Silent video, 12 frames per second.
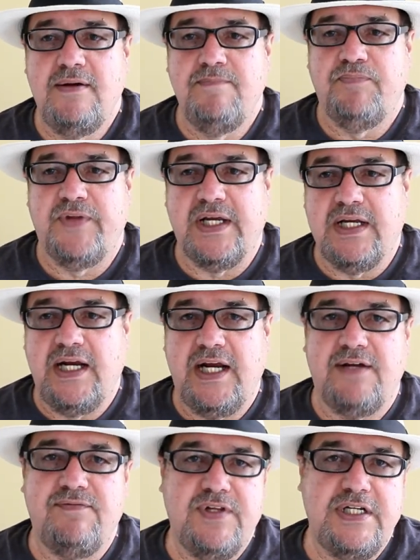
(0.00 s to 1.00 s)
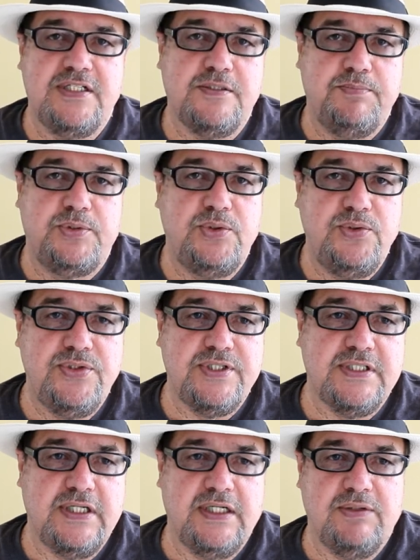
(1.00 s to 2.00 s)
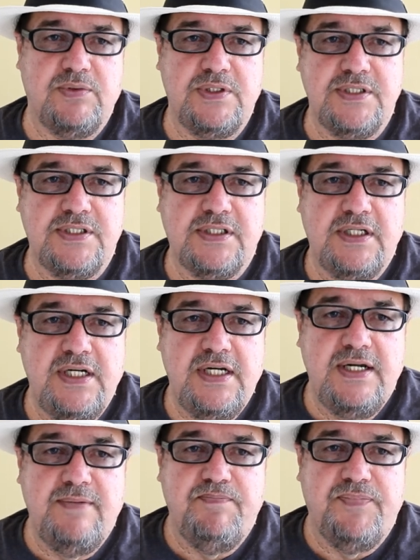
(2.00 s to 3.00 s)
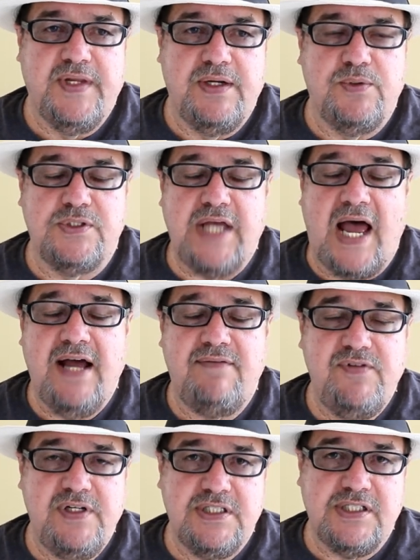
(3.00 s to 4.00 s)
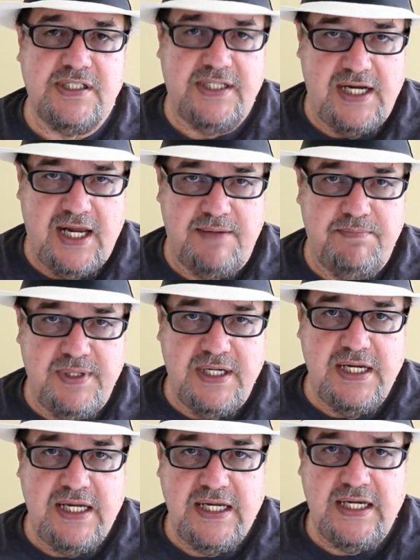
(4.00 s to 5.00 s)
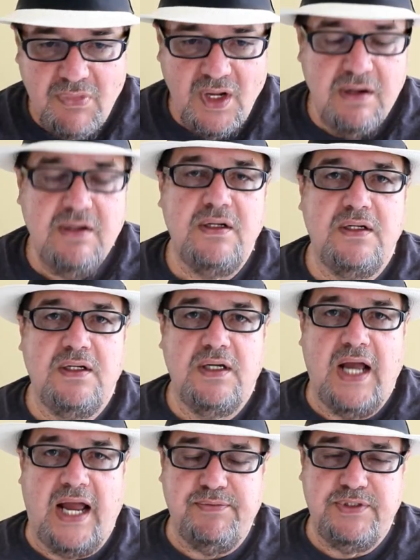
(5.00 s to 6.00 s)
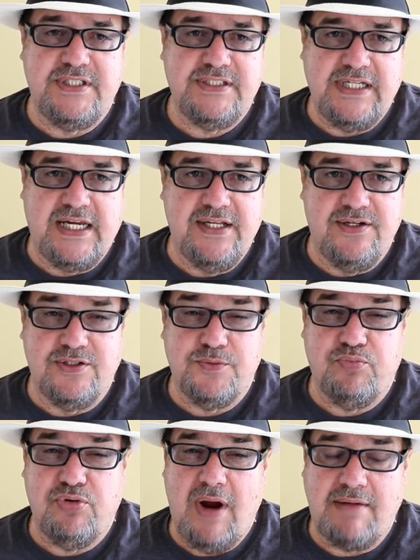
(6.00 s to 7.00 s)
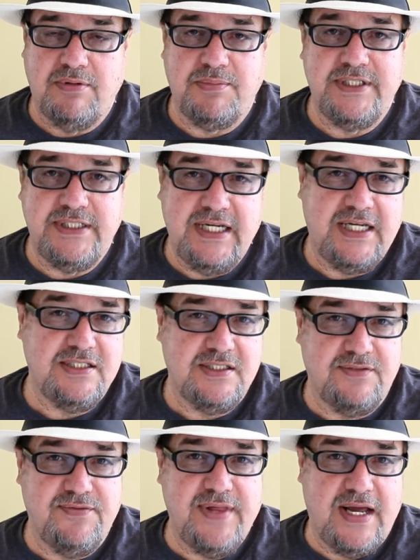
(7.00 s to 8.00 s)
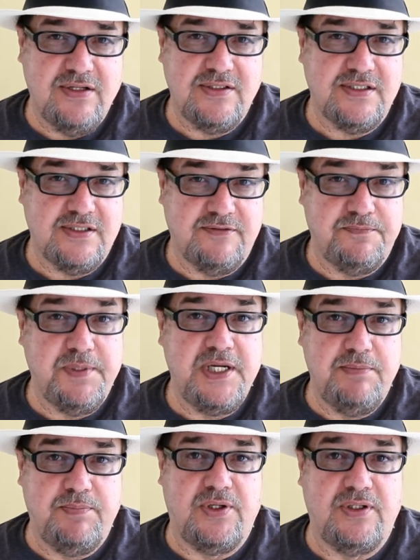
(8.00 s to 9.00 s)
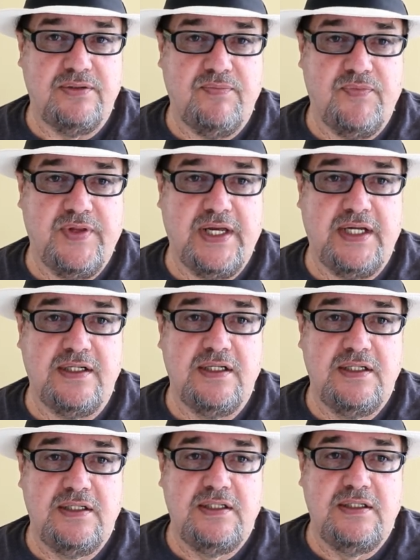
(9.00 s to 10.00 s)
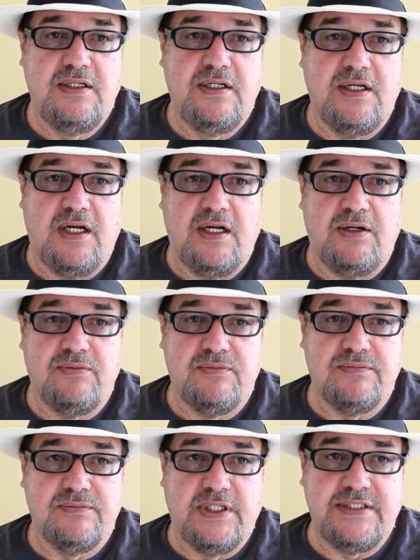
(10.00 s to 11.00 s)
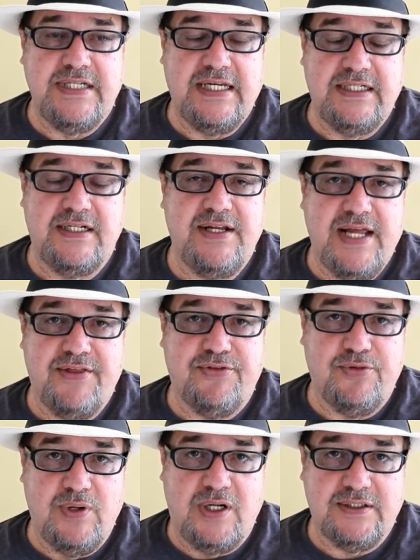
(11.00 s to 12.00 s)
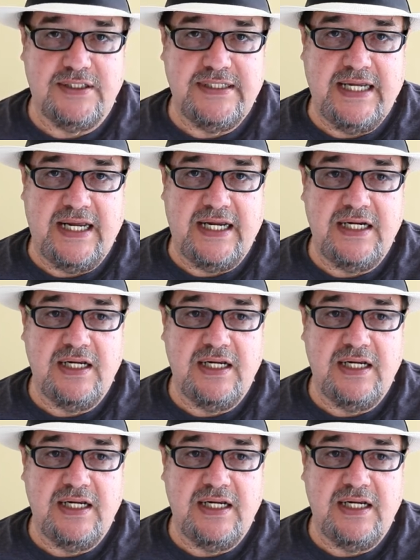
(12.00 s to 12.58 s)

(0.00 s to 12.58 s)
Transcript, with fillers: They could have these booths. It was, it was obviously a big hit. I would say there's probably tens of thousands of people that uh, attended that throughout the day.